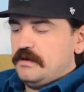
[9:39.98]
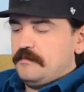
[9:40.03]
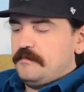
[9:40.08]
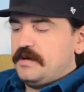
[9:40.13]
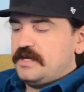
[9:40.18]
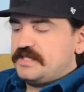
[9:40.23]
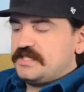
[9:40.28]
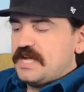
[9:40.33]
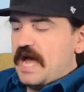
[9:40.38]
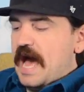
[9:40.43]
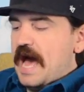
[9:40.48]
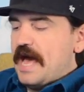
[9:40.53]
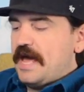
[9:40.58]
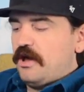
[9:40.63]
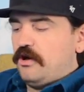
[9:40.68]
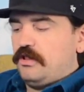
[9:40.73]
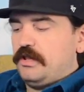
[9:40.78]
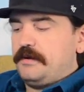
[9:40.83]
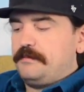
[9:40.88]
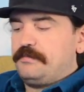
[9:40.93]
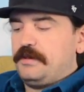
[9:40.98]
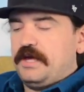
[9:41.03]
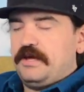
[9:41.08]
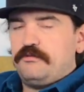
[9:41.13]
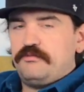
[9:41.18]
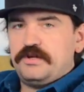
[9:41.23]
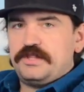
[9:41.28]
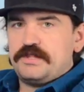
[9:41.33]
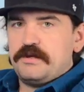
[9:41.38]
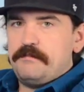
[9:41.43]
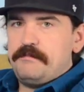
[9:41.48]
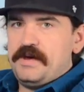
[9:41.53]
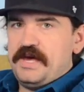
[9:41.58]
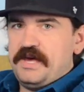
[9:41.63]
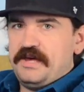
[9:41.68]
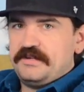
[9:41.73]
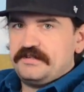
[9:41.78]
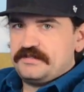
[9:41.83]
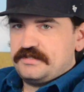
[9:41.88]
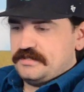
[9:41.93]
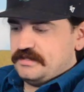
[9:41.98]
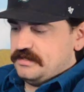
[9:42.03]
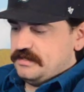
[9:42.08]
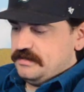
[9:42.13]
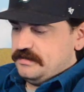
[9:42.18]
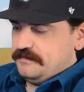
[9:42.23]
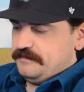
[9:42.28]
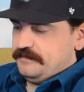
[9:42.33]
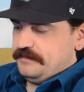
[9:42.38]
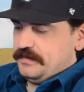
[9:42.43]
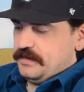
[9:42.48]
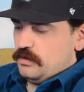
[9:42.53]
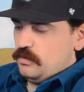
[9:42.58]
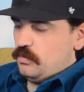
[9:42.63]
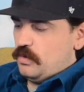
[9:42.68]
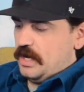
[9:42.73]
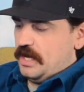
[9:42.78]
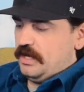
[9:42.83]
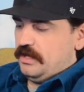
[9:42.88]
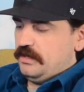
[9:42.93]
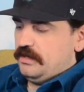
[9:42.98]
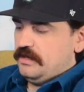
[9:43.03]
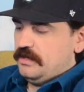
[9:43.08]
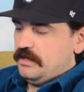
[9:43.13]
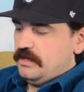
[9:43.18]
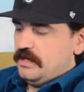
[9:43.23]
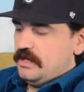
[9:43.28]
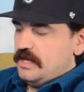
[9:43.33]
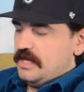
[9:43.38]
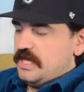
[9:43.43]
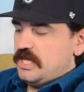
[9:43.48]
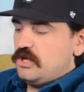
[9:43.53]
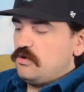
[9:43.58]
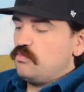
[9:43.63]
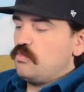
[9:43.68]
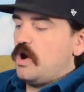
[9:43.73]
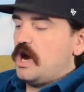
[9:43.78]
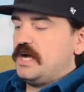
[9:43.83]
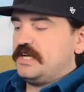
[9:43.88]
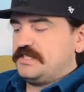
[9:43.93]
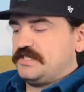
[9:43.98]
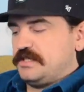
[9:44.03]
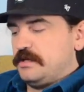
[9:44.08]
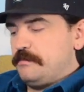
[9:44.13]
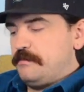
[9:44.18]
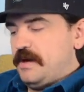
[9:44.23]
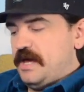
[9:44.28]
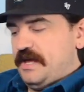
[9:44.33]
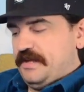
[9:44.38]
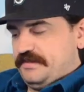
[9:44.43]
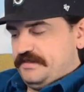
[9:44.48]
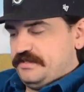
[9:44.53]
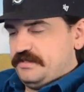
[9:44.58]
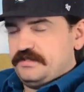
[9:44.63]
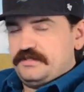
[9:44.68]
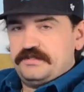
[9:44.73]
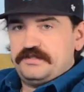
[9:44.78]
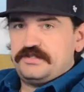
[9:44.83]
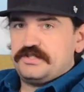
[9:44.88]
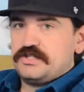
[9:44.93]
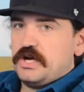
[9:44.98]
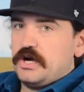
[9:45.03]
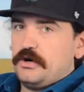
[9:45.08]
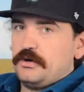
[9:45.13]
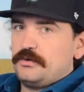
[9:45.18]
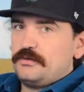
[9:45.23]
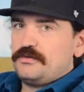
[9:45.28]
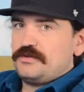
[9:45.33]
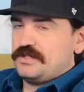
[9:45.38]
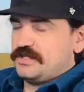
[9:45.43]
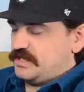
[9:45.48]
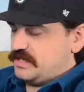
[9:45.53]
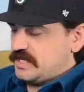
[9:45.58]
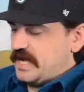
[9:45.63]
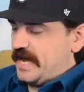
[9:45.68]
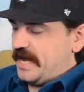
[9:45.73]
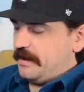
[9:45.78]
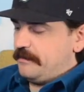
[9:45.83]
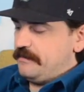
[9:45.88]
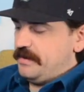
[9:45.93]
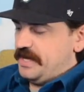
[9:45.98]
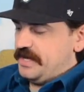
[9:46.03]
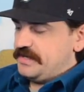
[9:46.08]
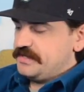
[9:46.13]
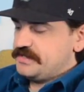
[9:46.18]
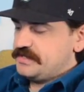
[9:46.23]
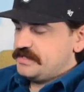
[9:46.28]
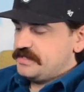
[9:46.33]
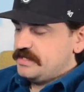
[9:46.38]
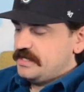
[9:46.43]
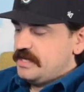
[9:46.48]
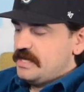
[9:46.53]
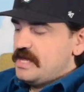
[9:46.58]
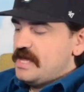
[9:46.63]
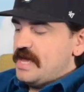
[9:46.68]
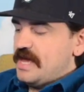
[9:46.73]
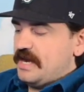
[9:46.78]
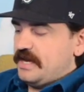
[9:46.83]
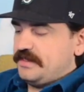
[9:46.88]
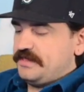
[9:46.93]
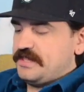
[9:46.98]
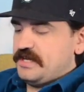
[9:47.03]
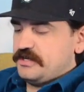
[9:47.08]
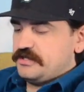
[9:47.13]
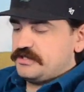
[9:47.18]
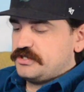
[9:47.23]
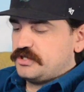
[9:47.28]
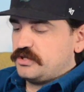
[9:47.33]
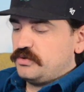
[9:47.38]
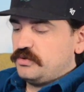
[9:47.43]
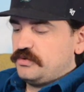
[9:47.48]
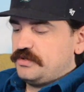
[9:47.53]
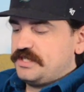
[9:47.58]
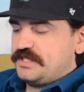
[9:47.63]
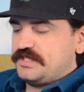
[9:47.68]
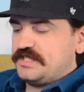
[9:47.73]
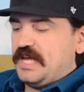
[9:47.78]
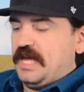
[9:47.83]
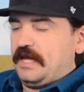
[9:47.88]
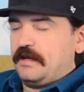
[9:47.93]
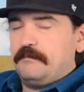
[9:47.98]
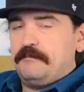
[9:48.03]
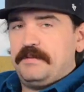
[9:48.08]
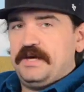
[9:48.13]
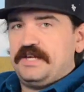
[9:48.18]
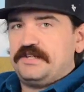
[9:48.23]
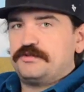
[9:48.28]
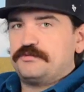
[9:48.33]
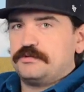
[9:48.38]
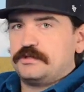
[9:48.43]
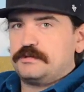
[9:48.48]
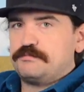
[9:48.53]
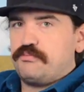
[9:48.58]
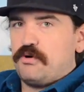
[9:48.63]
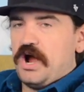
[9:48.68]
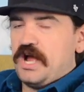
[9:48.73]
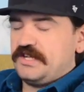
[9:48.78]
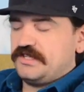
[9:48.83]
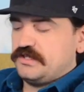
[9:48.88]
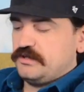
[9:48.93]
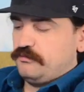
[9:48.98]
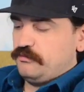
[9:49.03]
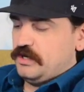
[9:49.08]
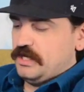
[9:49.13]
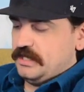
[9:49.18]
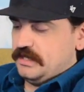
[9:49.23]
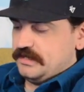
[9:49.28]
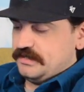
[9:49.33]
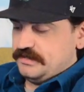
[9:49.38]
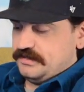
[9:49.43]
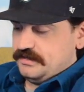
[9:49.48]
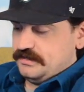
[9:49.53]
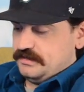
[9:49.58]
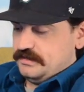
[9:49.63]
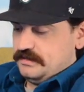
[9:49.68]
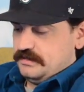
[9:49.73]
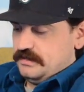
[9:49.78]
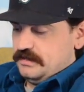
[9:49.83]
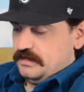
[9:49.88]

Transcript: But Ty only played with the best. Well, he was the best, so the second best. And at their school, the second best was Bryson Willis,